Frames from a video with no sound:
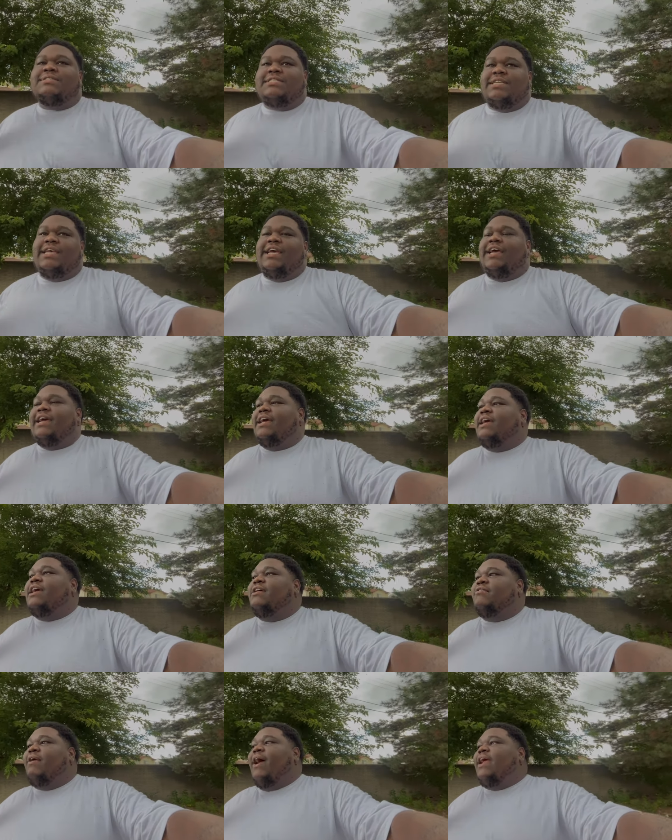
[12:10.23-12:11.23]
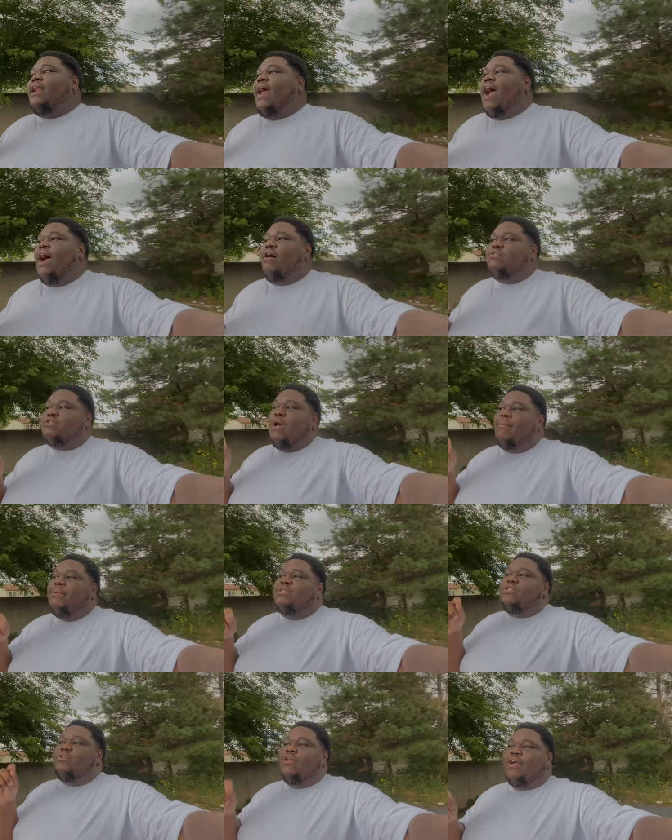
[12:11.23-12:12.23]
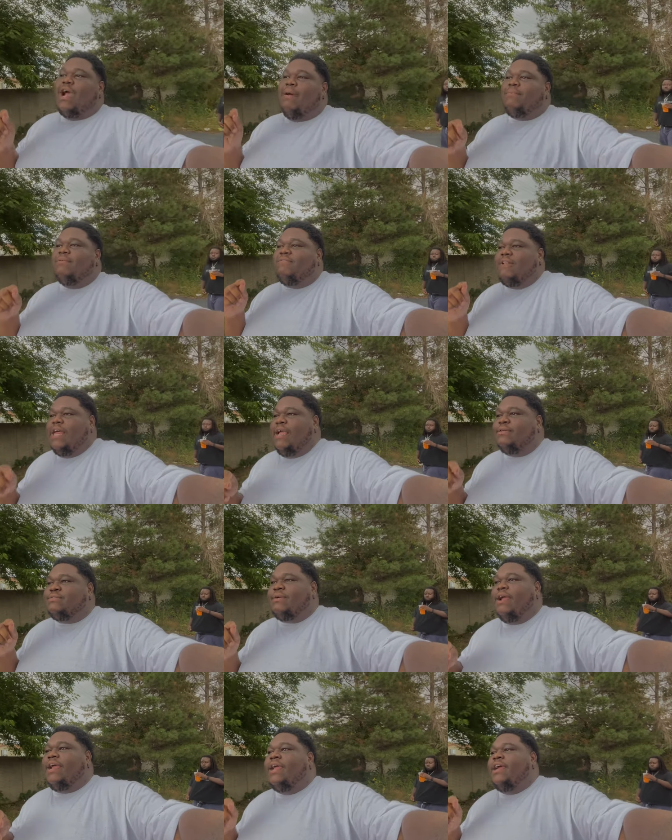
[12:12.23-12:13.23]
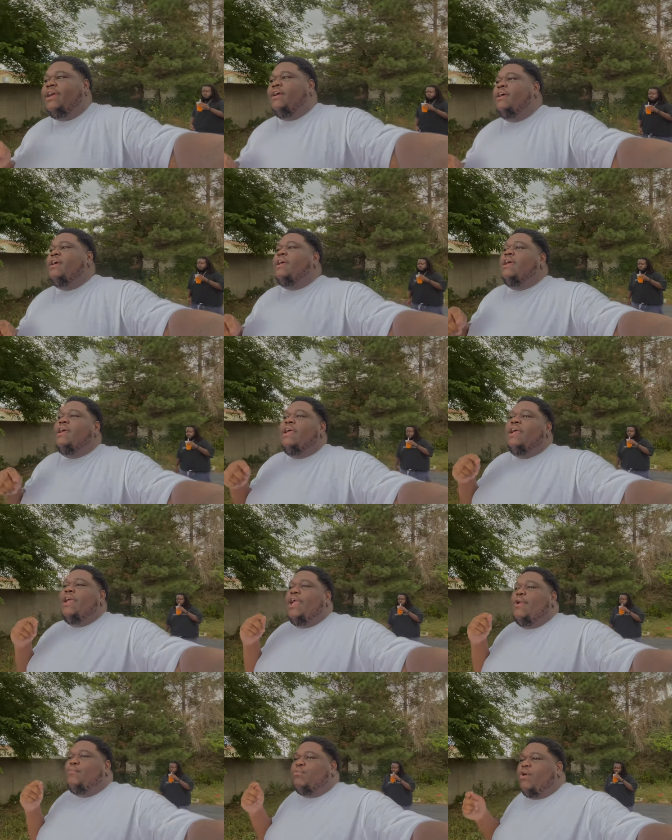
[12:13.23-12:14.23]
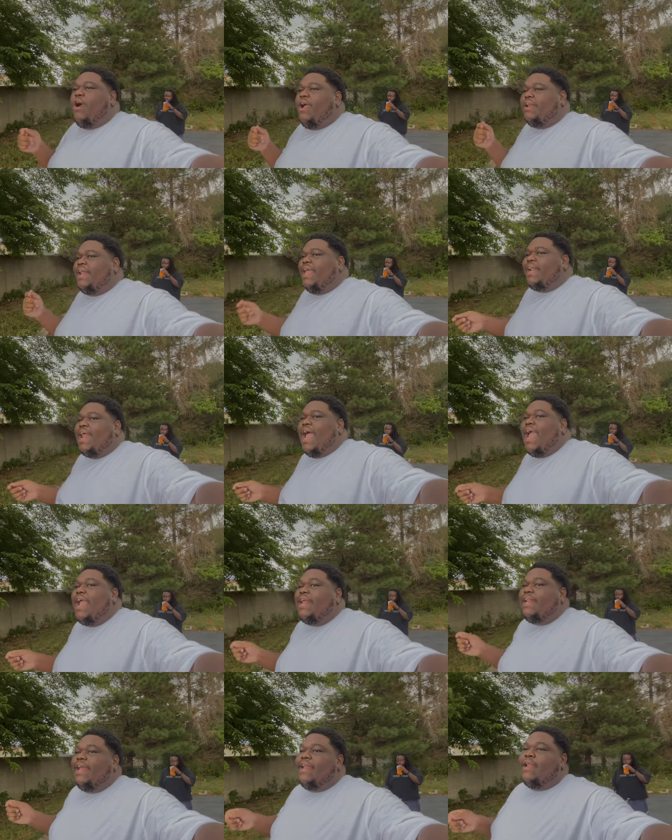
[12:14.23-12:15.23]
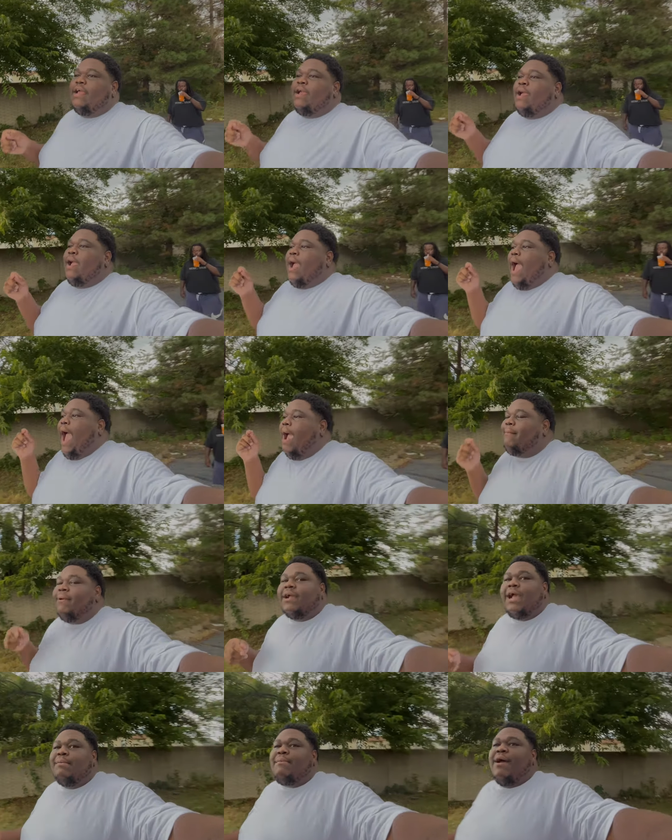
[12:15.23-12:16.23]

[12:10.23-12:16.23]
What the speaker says: to see it right now. So I'm going to shoot a couple flames right here in broad daylight. And then I'm gonna come